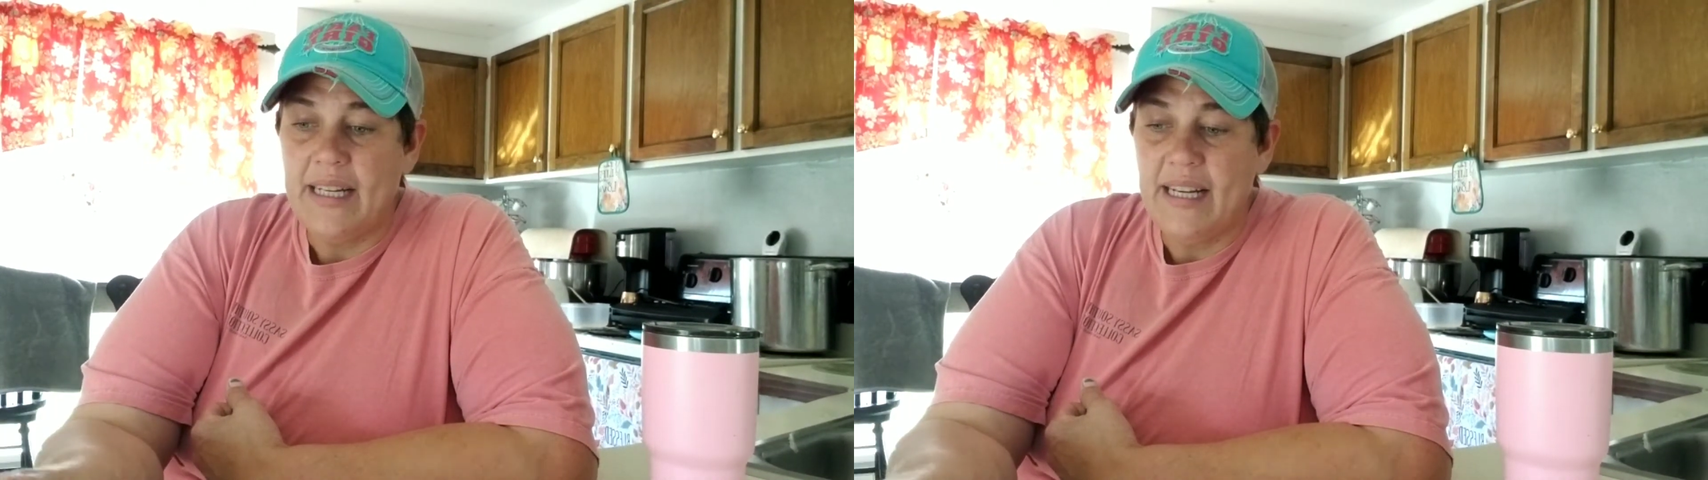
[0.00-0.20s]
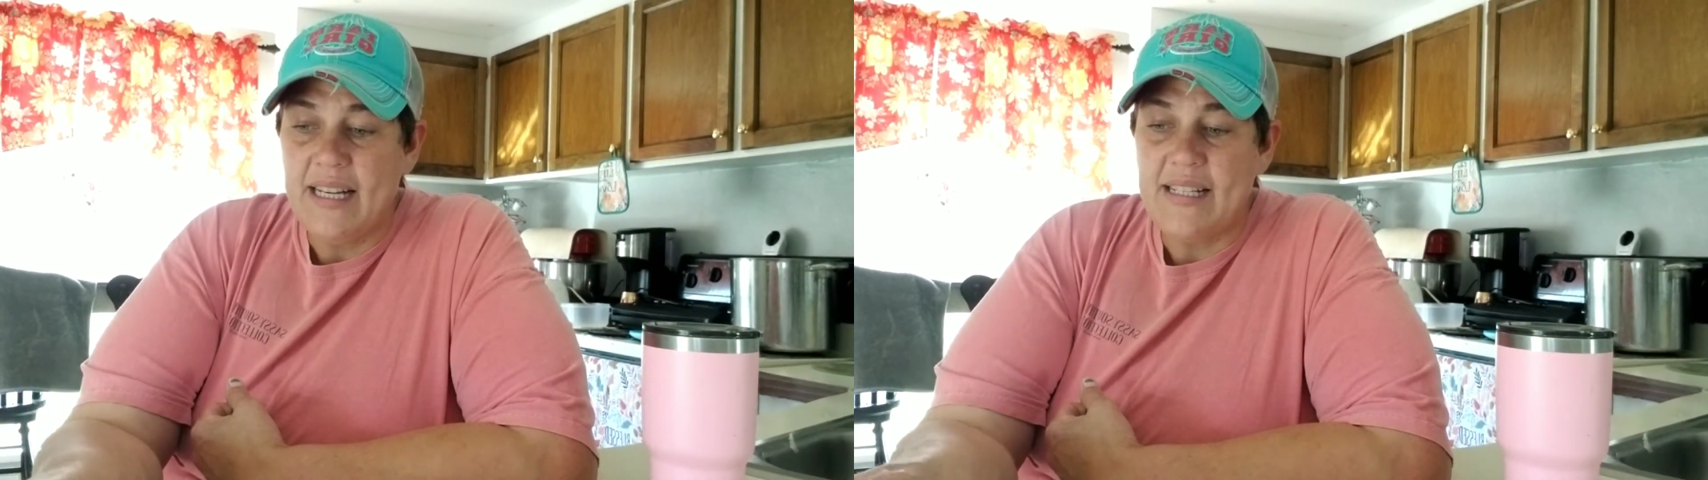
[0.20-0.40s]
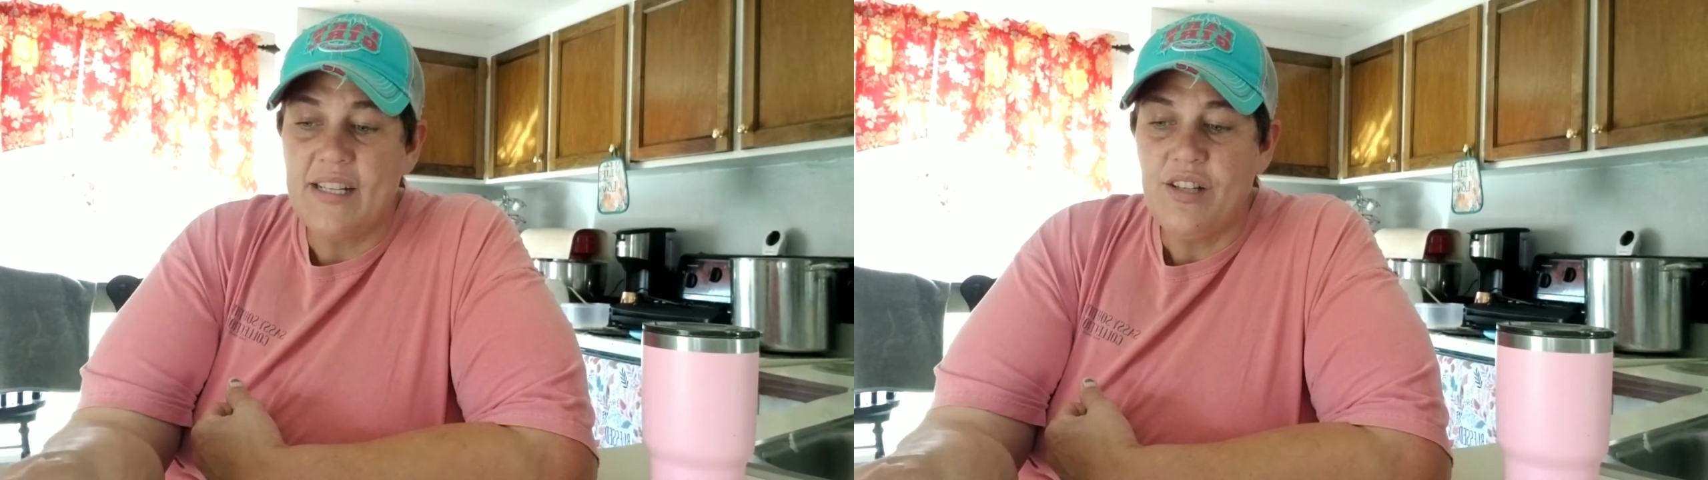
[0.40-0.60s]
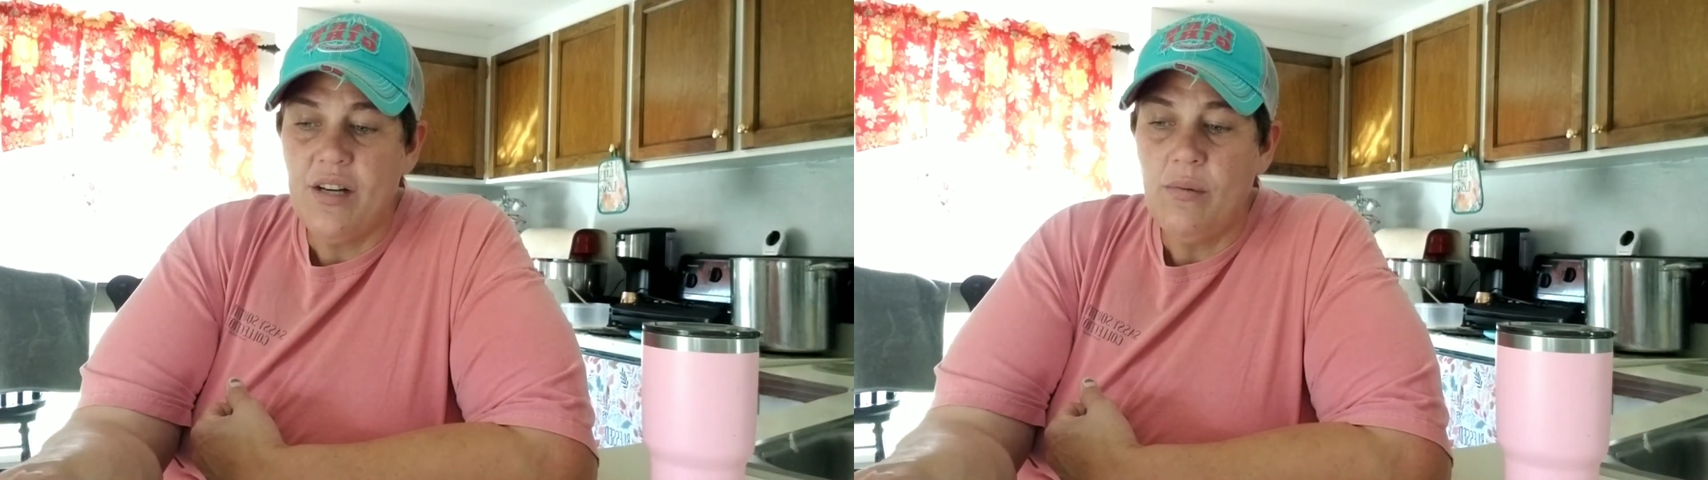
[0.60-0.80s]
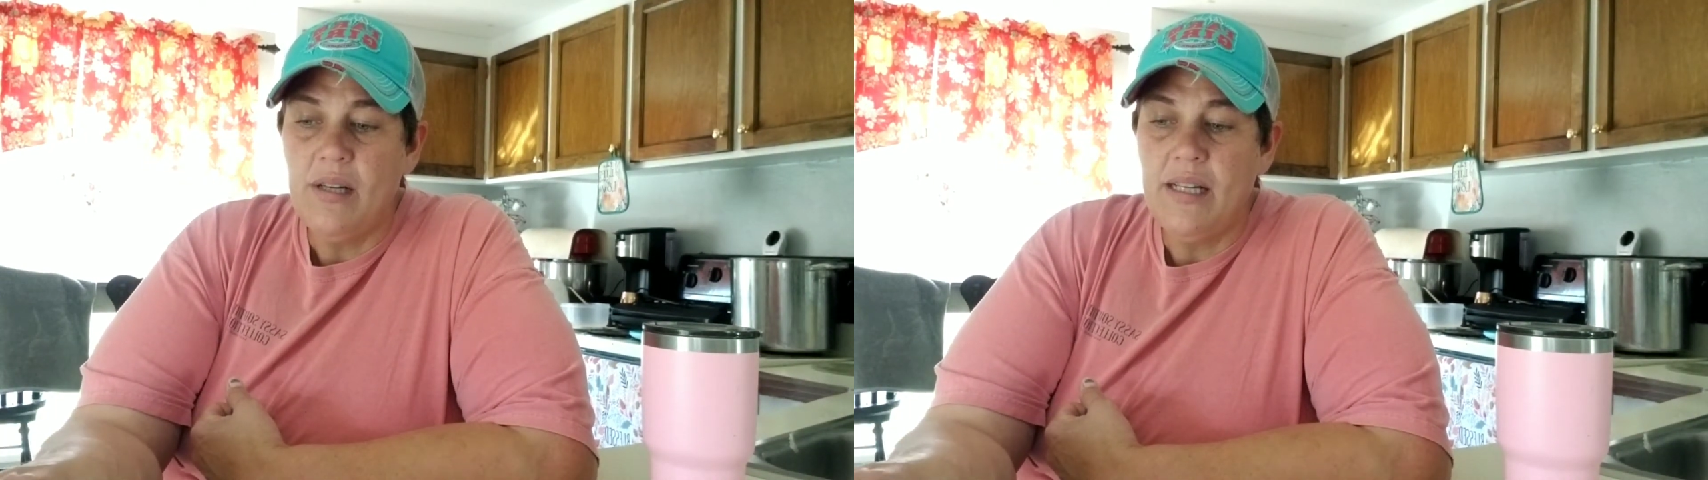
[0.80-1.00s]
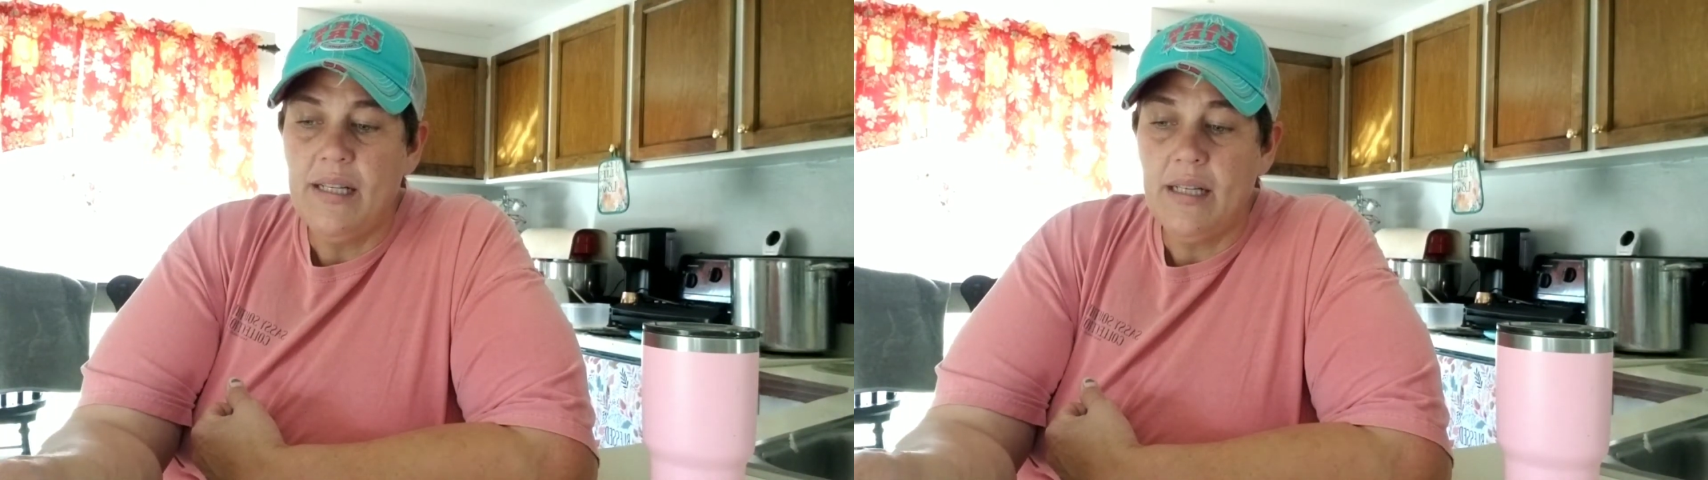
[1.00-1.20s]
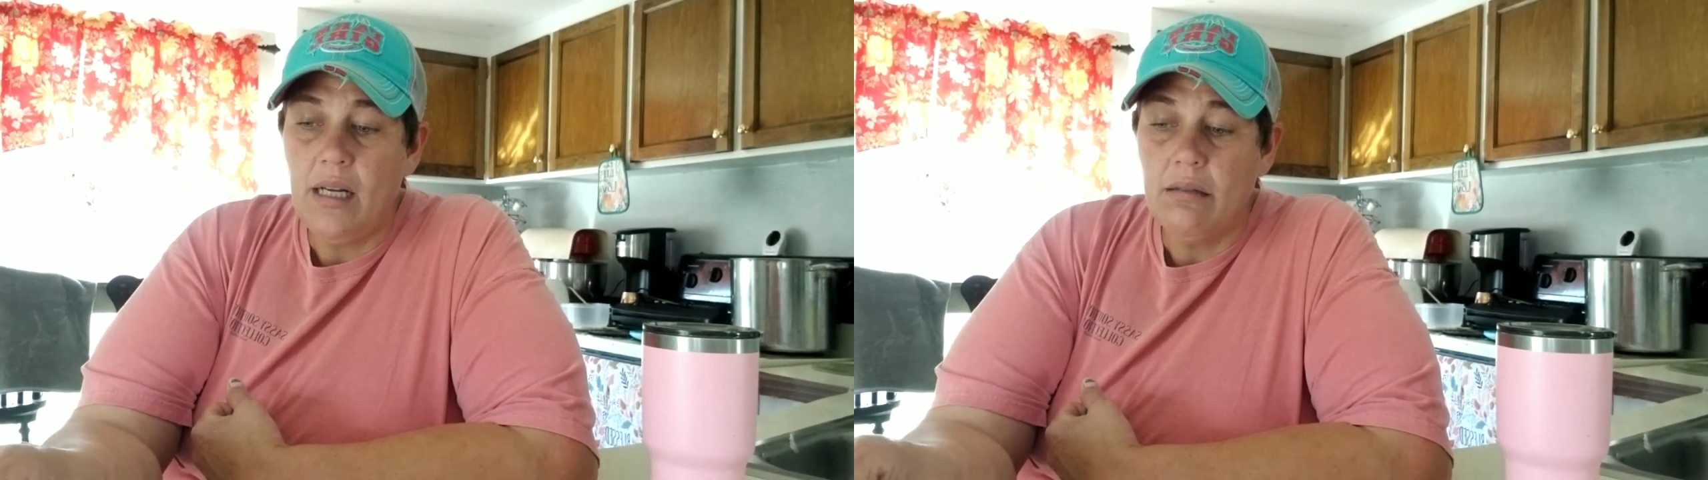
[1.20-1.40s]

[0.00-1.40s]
and I said, you know what?